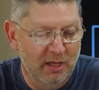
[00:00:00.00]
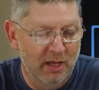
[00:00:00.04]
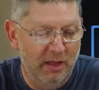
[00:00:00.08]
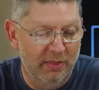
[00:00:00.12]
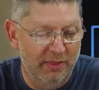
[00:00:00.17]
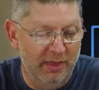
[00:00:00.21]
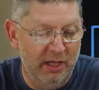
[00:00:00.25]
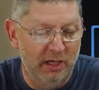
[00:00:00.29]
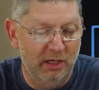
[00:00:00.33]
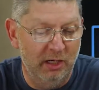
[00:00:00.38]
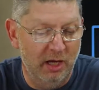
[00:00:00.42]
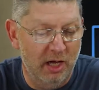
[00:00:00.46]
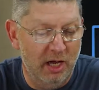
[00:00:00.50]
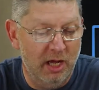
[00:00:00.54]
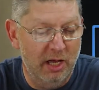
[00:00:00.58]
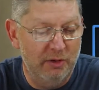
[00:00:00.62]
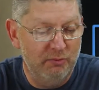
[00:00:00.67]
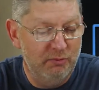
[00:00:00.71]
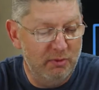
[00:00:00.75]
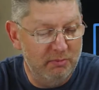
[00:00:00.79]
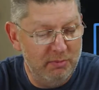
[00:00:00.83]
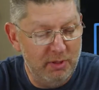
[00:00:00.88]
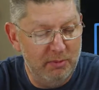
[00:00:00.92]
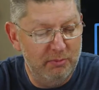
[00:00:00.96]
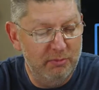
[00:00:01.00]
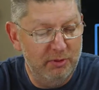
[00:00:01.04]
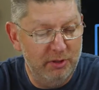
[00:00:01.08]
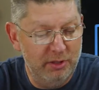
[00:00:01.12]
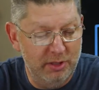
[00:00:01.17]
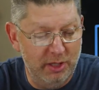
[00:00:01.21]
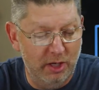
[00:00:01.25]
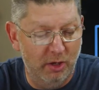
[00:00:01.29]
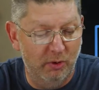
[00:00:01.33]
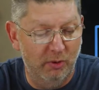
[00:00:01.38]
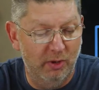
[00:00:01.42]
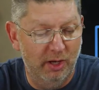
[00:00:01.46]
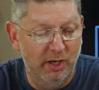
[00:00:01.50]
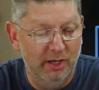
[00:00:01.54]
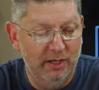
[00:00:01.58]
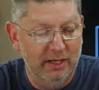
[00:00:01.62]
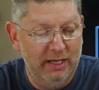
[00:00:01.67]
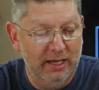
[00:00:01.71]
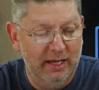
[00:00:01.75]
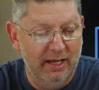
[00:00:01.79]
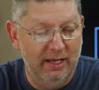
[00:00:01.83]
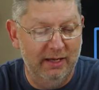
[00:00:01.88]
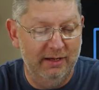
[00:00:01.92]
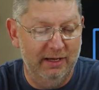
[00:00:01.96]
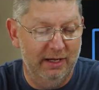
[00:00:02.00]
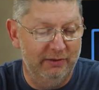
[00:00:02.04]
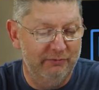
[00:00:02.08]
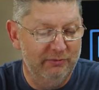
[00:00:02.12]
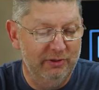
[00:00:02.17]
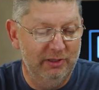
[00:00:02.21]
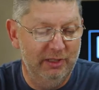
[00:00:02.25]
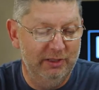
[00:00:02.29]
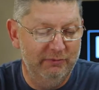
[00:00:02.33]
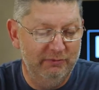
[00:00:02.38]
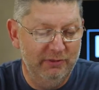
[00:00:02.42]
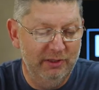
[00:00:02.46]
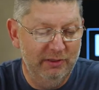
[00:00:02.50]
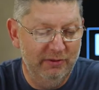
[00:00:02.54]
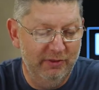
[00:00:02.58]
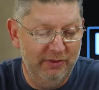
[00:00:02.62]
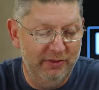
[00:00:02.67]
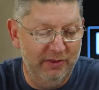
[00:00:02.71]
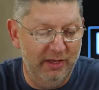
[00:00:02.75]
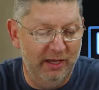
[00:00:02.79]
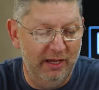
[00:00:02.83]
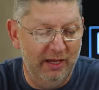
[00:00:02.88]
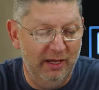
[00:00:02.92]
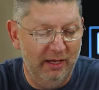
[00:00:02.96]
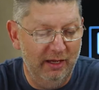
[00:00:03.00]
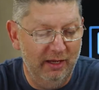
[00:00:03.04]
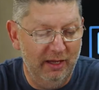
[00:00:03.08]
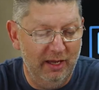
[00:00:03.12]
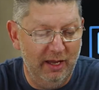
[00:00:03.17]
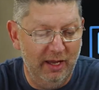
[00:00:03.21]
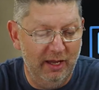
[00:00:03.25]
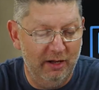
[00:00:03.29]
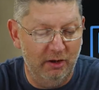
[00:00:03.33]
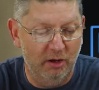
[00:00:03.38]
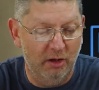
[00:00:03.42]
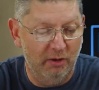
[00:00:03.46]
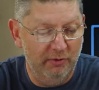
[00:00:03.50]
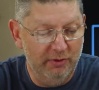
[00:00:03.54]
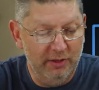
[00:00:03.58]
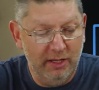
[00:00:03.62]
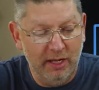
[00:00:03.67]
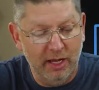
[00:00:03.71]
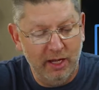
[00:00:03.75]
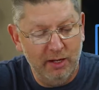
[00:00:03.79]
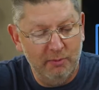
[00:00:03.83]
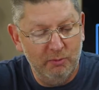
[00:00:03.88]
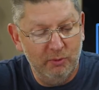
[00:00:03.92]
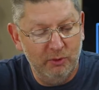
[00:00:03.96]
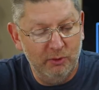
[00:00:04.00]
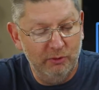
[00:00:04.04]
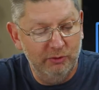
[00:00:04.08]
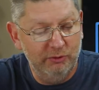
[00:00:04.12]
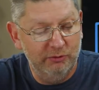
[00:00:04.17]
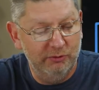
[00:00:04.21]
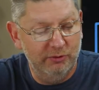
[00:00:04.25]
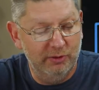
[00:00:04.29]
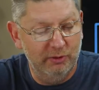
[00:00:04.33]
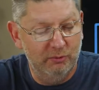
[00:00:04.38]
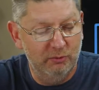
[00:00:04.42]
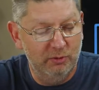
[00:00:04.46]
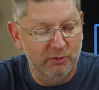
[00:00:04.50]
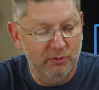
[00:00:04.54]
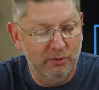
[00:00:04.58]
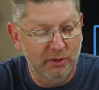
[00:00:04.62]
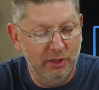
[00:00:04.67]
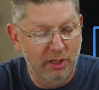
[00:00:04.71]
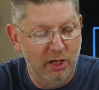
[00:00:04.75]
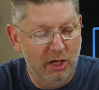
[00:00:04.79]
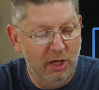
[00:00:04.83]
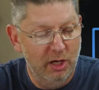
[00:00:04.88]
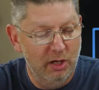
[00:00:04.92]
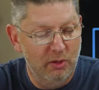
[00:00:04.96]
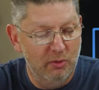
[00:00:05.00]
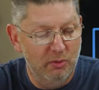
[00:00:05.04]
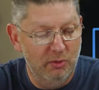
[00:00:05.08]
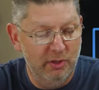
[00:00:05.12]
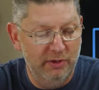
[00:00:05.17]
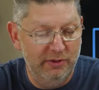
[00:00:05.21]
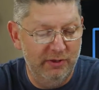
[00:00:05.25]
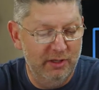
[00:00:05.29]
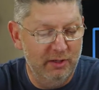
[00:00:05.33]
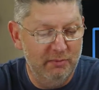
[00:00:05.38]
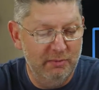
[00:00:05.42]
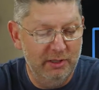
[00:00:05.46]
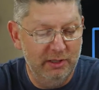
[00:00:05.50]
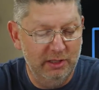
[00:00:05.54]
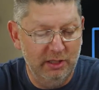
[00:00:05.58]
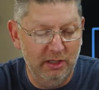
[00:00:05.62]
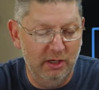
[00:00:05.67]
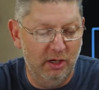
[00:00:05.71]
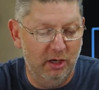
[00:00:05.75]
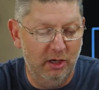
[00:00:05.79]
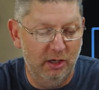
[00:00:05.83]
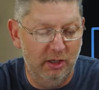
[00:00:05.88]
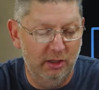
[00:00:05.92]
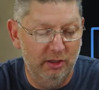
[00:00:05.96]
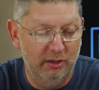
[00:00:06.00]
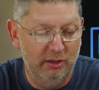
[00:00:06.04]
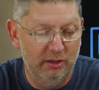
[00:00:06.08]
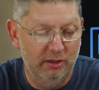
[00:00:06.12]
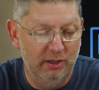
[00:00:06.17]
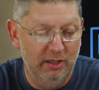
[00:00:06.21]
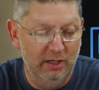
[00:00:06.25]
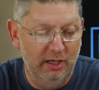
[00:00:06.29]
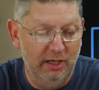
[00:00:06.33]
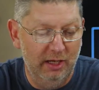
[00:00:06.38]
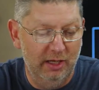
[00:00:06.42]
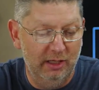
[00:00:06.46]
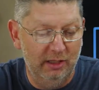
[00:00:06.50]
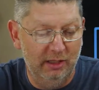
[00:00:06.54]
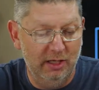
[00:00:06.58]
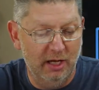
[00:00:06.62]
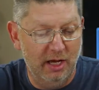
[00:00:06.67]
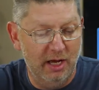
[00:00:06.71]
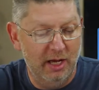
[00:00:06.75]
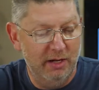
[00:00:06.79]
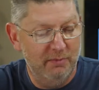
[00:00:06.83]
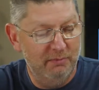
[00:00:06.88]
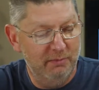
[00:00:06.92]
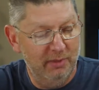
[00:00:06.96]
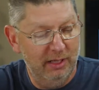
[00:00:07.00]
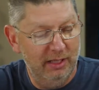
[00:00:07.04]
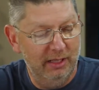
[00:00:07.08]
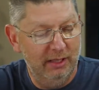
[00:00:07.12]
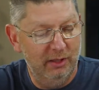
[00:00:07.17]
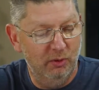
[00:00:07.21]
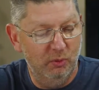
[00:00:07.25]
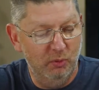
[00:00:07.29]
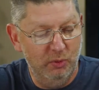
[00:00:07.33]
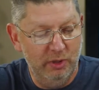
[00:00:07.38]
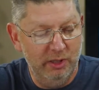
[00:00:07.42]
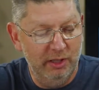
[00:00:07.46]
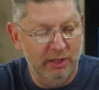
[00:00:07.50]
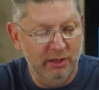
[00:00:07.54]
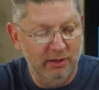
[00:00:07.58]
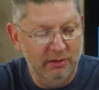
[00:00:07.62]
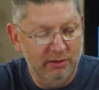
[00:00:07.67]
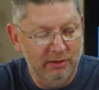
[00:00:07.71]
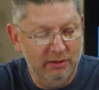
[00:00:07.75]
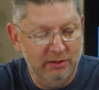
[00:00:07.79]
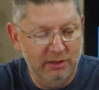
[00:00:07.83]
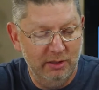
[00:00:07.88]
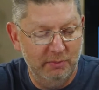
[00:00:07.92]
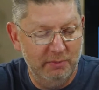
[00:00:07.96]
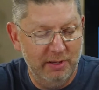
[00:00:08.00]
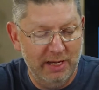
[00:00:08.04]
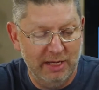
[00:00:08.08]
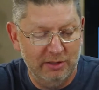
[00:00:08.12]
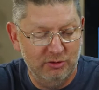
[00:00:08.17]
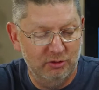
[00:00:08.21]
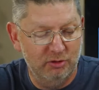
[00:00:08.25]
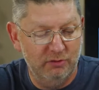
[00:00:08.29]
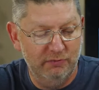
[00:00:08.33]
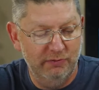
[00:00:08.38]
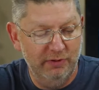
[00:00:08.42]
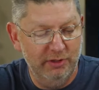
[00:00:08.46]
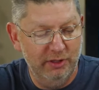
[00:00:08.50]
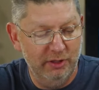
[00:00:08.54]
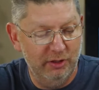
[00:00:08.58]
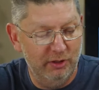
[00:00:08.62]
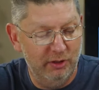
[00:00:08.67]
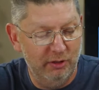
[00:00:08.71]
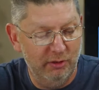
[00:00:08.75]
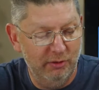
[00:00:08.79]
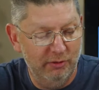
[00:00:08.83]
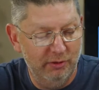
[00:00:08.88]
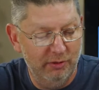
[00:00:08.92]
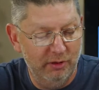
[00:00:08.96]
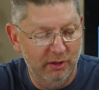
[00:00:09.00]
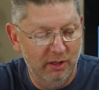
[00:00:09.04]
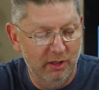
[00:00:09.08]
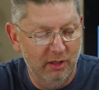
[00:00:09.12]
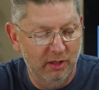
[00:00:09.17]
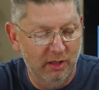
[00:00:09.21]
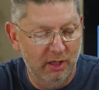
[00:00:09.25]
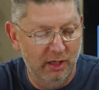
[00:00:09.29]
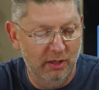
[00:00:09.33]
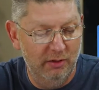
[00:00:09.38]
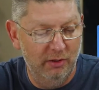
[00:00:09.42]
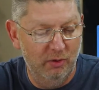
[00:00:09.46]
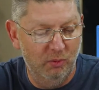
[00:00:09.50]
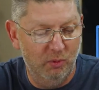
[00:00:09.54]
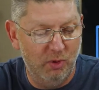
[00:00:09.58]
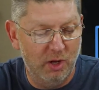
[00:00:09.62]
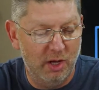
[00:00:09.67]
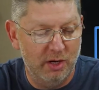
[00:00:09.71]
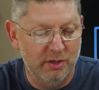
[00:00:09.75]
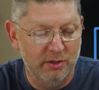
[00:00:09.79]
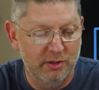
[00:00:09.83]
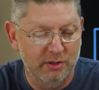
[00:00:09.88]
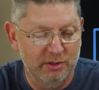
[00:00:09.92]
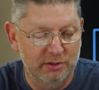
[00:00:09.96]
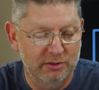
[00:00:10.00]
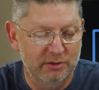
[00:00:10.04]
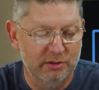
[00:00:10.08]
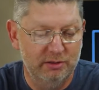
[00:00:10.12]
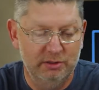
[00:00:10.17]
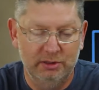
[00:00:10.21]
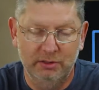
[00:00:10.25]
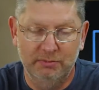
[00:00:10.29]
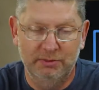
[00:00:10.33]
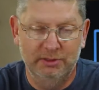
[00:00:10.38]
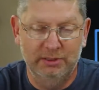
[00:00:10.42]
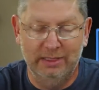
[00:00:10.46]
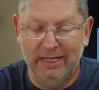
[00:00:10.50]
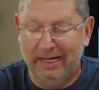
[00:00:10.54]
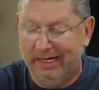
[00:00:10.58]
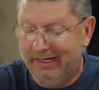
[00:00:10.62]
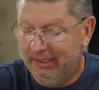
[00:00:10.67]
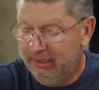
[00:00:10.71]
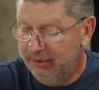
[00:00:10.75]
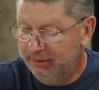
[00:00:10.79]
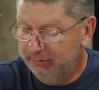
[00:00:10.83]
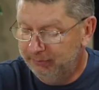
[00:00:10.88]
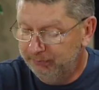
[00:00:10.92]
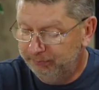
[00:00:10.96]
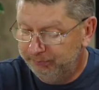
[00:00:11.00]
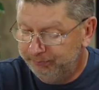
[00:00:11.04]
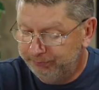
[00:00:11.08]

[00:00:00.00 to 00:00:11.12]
Then God remembered Noah and every living thing and all the animals that were with him in the ark. And God made a wind to pass over the earth, and the waters subsided.